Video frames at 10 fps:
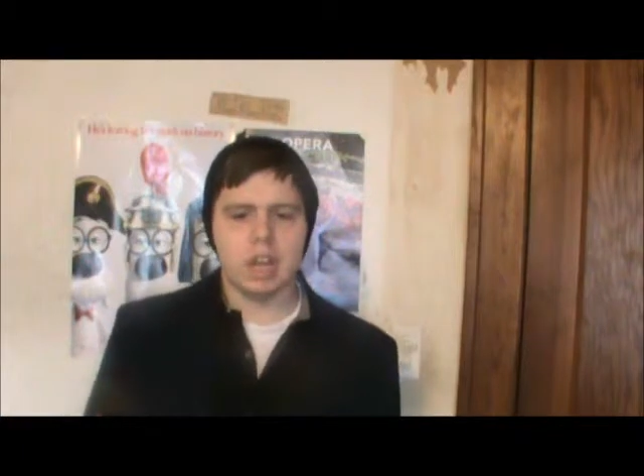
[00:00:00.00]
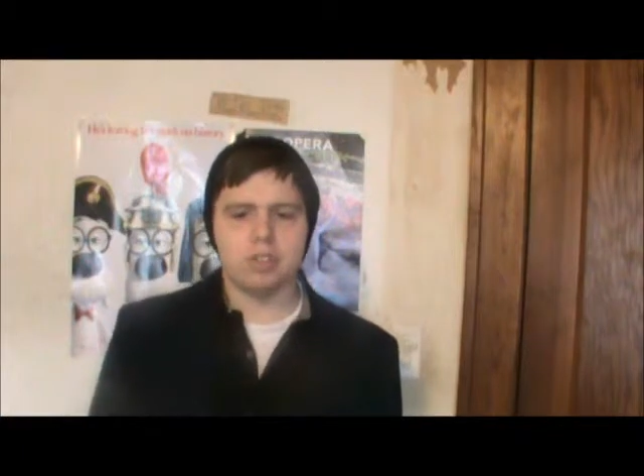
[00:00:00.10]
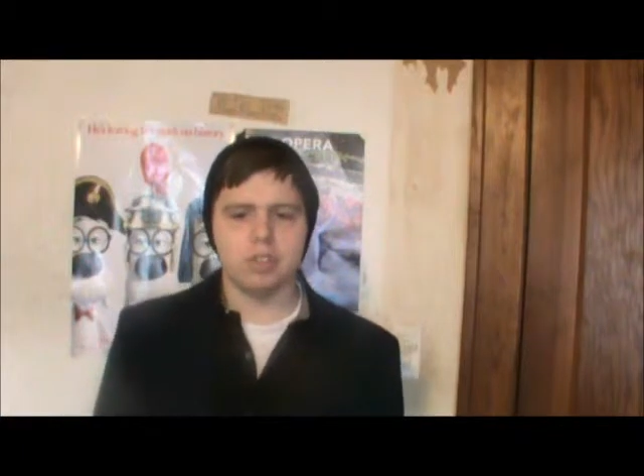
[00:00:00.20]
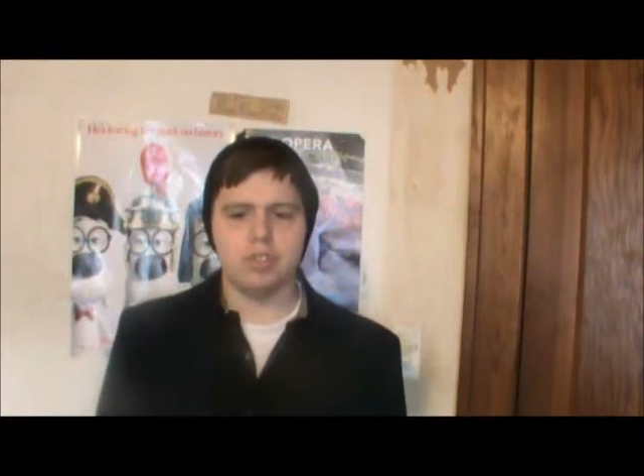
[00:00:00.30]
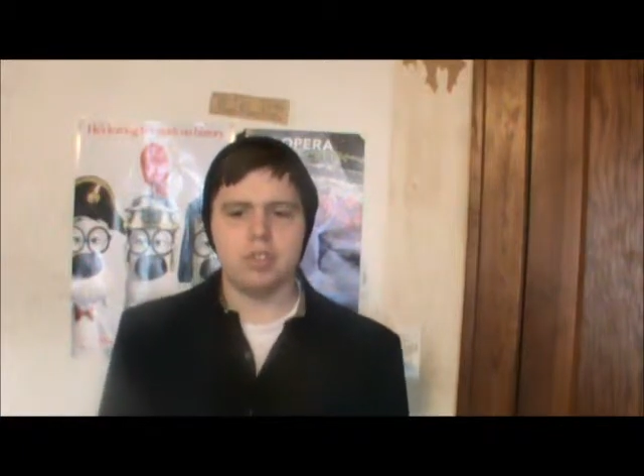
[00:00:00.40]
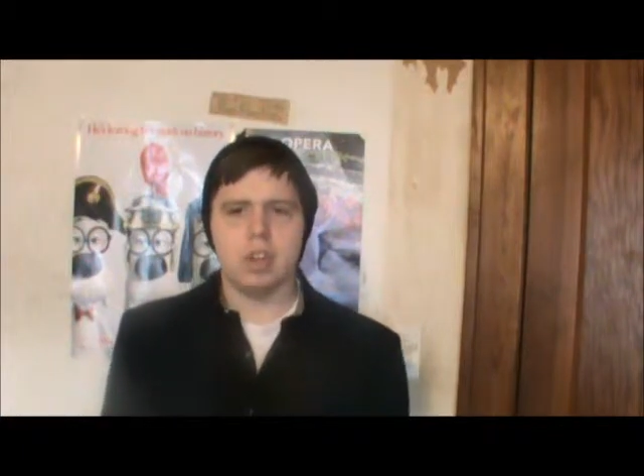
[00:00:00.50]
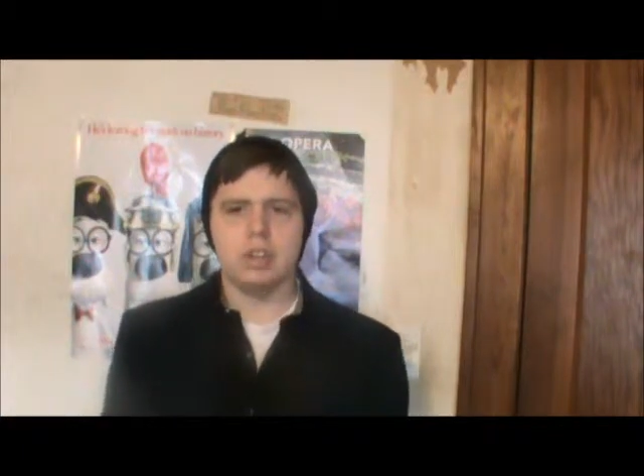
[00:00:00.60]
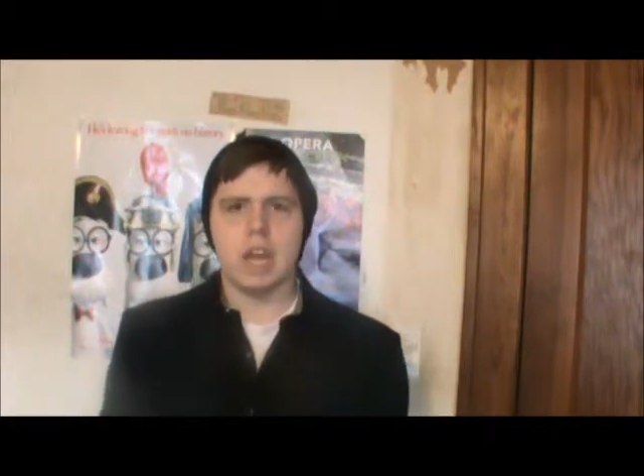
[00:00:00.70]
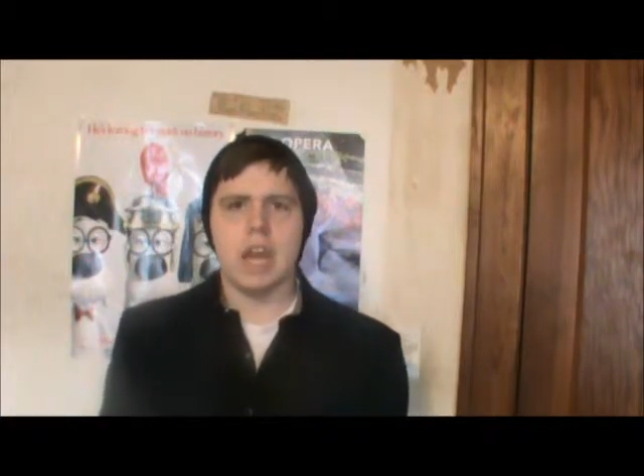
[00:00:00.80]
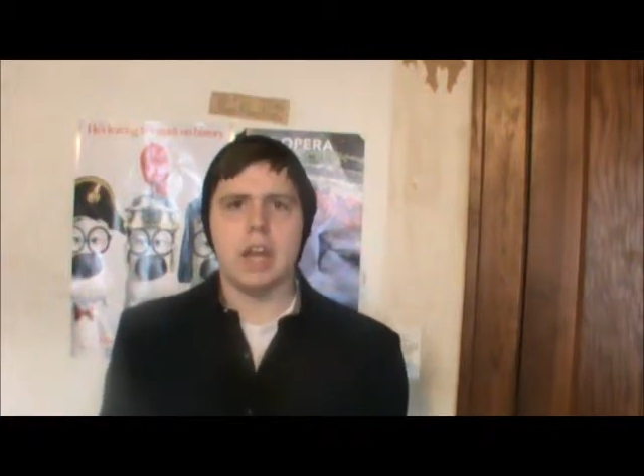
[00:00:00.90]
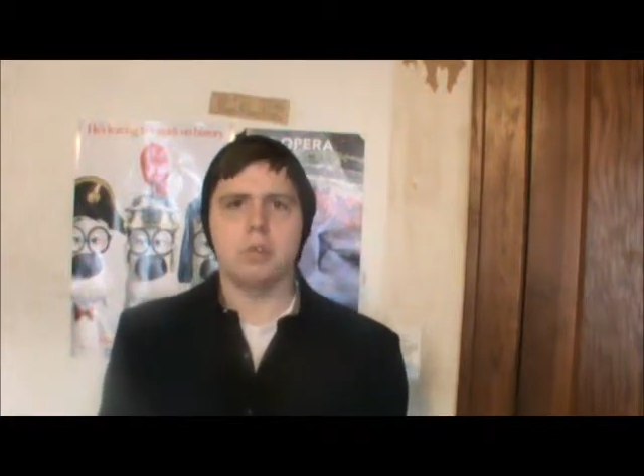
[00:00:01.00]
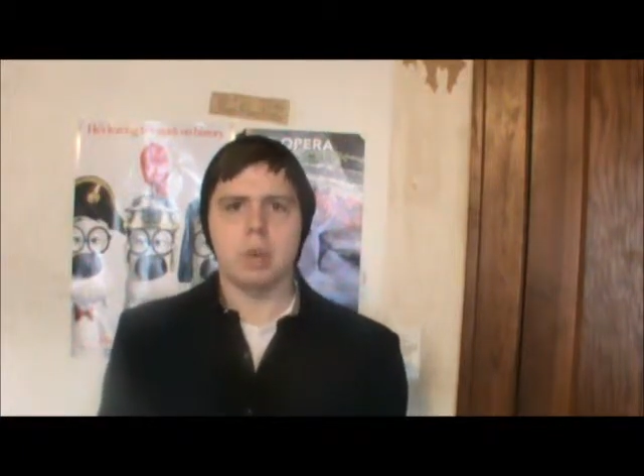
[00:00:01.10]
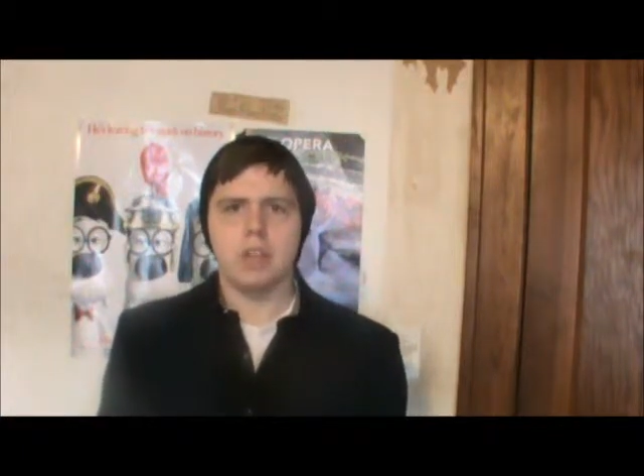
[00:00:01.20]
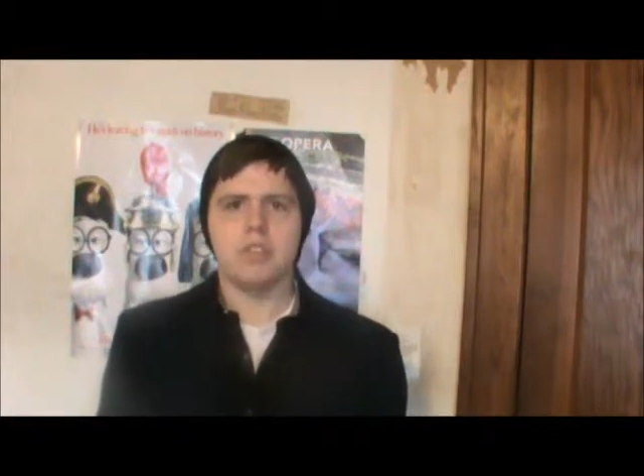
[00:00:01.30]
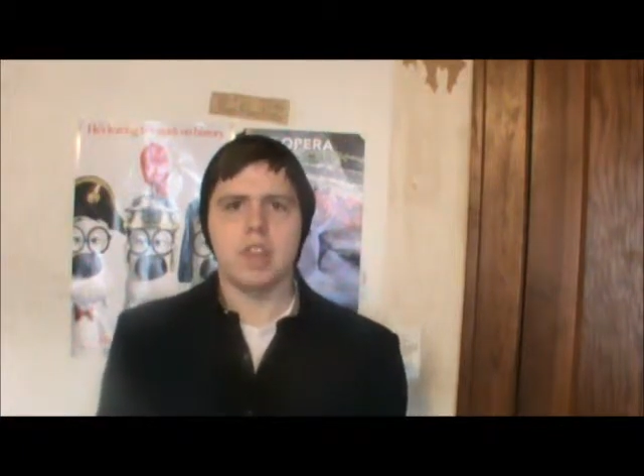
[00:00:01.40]
Ashley Judd, and
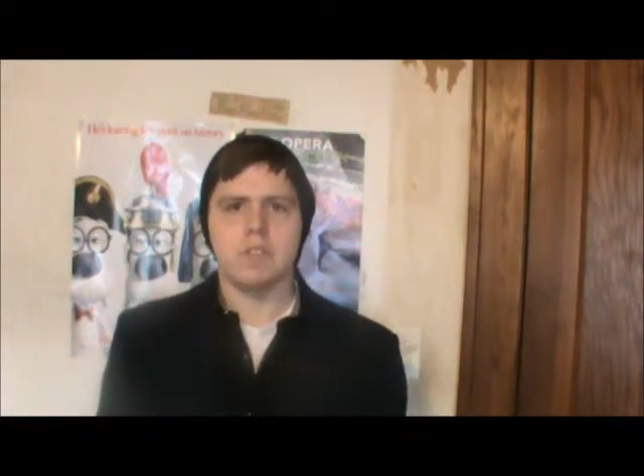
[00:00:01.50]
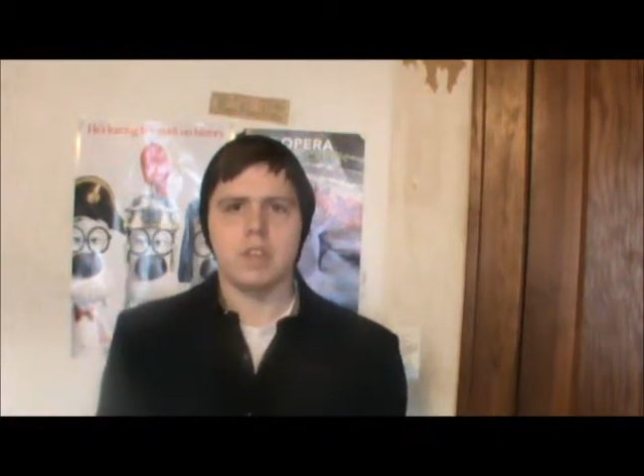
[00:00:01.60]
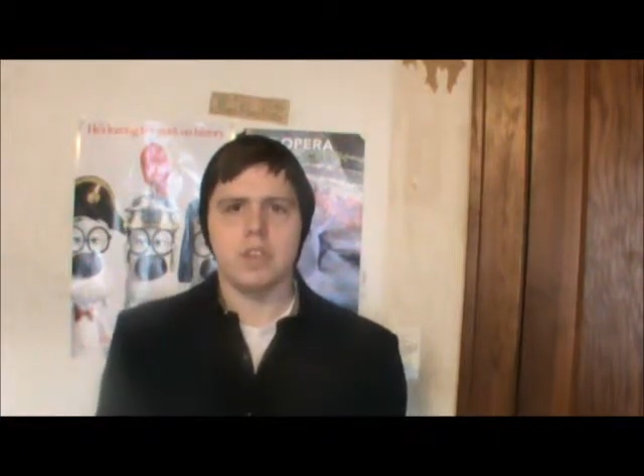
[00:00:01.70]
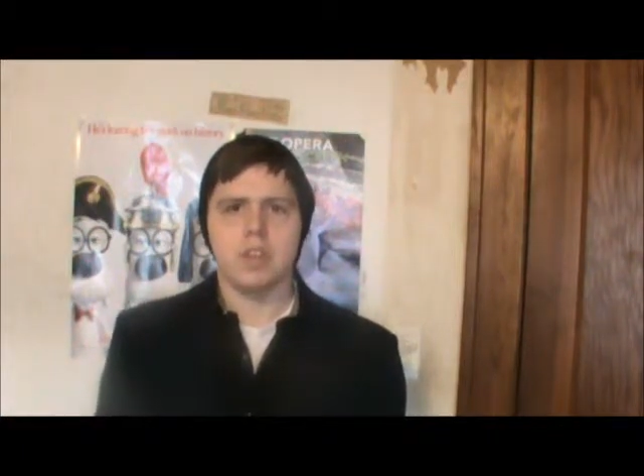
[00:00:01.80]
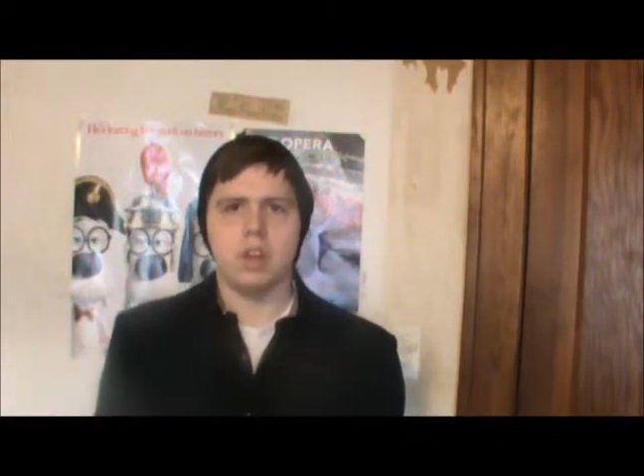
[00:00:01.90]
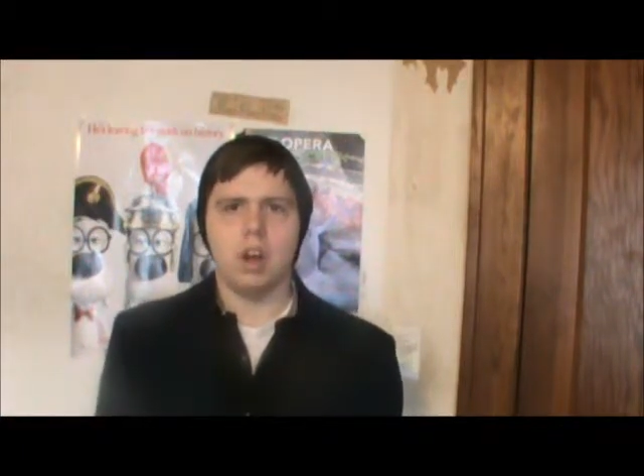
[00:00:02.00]
Ray Stevenson,